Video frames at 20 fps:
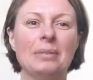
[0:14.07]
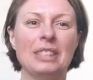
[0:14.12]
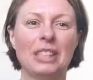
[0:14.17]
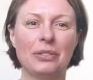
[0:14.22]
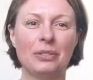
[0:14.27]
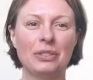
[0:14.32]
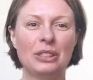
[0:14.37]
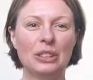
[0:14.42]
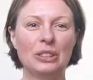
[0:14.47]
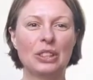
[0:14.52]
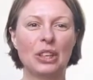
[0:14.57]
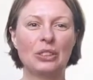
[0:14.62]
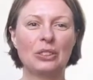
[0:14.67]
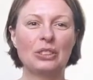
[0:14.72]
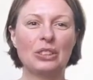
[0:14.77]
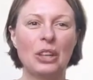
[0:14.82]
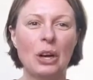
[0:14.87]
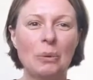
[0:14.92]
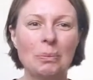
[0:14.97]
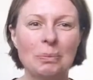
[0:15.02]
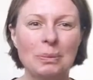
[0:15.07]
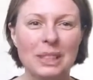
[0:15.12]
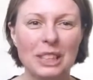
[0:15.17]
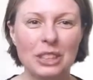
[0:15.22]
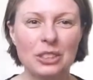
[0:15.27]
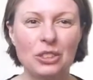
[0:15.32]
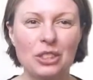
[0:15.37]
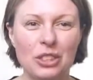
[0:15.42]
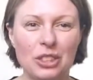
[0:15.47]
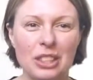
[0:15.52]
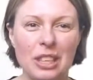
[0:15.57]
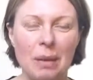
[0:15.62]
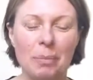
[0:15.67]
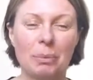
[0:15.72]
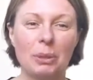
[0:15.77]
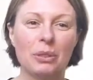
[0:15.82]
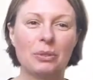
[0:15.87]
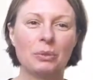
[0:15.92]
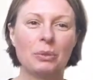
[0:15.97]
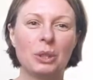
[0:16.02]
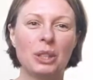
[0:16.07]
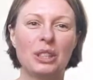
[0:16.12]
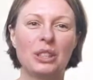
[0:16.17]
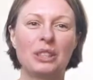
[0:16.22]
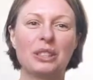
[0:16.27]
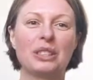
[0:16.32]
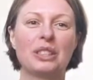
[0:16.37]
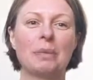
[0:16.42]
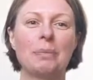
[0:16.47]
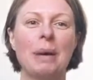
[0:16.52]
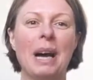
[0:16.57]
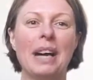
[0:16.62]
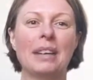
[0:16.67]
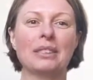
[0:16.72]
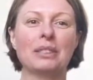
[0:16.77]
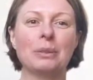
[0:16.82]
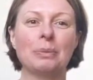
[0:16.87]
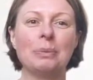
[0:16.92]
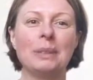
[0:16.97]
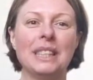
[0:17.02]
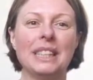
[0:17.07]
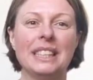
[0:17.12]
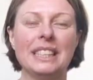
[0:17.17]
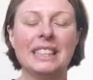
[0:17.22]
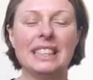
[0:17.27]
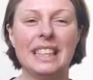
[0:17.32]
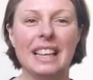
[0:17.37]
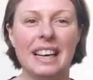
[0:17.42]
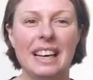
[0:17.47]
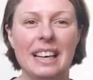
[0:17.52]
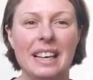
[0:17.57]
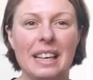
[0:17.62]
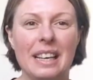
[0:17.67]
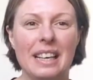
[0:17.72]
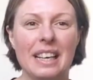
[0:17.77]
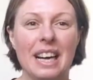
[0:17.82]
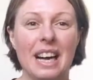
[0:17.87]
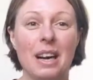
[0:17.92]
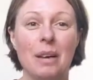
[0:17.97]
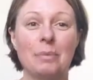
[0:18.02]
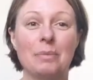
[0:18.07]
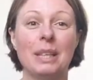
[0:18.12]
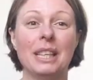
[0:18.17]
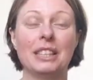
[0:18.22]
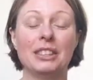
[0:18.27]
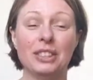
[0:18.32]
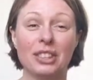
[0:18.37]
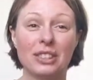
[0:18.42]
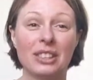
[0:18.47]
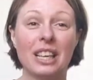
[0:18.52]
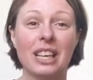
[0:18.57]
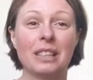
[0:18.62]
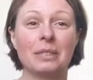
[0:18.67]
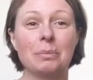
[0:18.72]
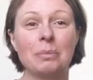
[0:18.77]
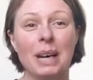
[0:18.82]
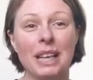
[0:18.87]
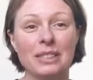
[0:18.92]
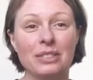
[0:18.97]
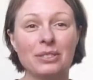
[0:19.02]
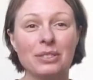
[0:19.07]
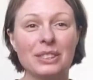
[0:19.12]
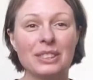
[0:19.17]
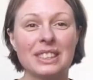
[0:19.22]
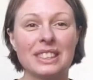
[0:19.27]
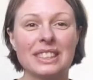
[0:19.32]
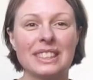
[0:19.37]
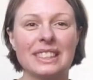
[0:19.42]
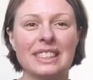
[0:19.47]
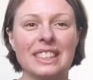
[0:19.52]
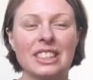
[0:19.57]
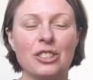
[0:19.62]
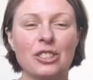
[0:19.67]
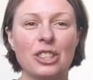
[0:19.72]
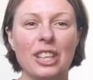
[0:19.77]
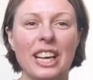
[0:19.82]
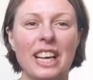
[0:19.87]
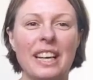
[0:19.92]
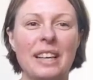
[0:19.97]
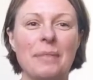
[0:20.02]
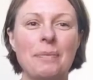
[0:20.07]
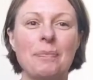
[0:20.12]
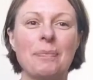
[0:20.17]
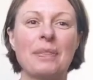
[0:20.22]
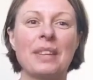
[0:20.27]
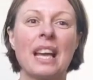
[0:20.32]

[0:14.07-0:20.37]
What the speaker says: If you don't know me, just a couple of words about me. I'm a yoga and mindfulness teacher.